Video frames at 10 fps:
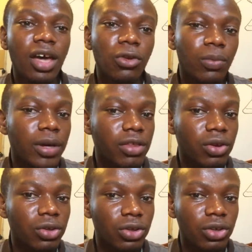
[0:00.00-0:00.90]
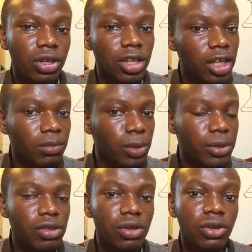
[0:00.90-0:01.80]
nobody's going to know your name.
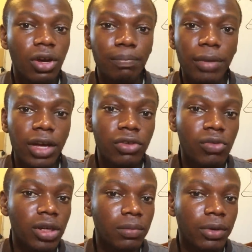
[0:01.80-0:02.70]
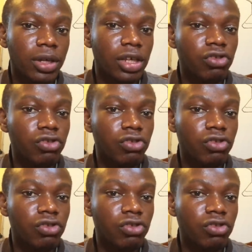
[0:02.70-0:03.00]
Nobody's going to compare you to anybody.